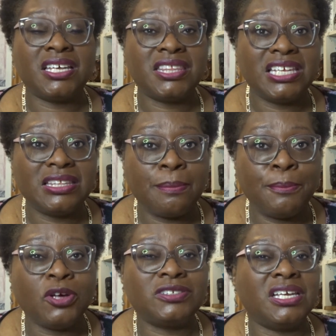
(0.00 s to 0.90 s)
I think the
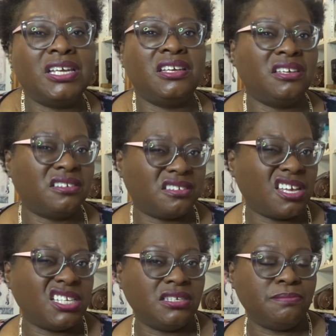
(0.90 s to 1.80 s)
box is
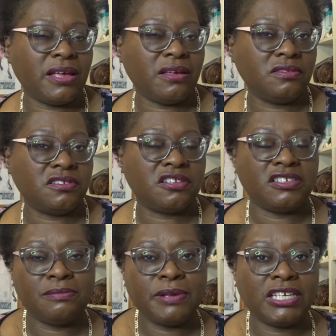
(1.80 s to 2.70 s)

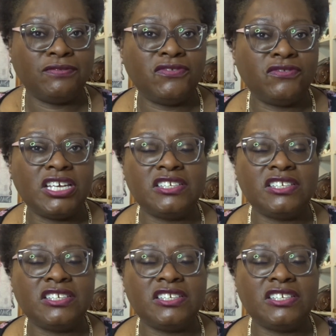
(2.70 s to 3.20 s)
£13.50.